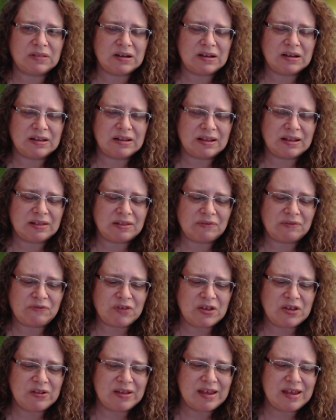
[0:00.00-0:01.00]
the
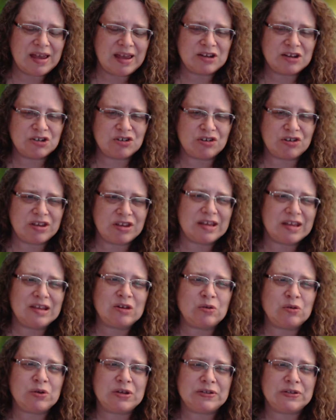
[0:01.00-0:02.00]
feeling actually
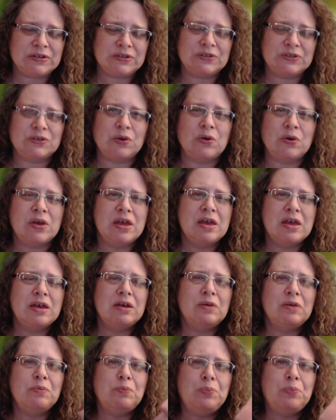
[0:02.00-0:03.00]
increases. So
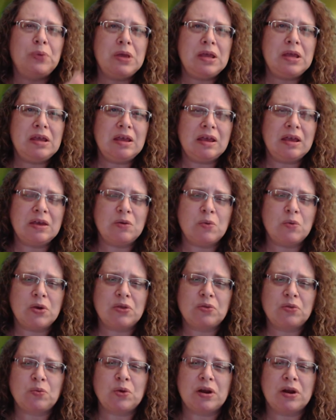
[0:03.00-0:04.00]
being
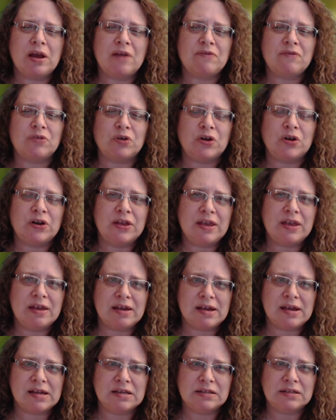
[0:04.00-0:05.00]
with whatever it
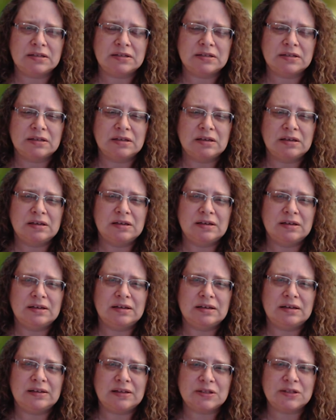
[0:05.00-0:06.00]
is,
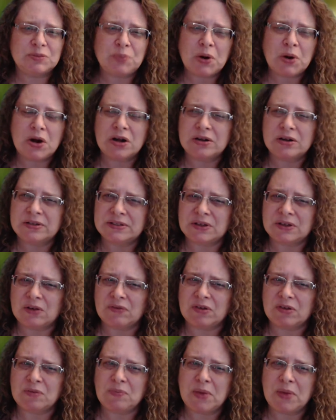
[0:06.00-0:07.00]
and that's part of
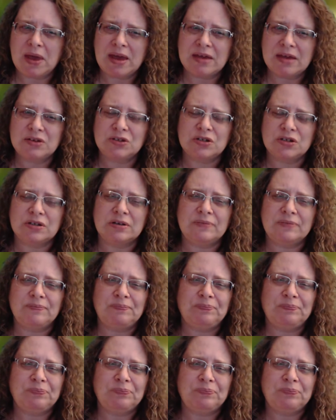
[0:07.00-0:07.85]
self-compassion,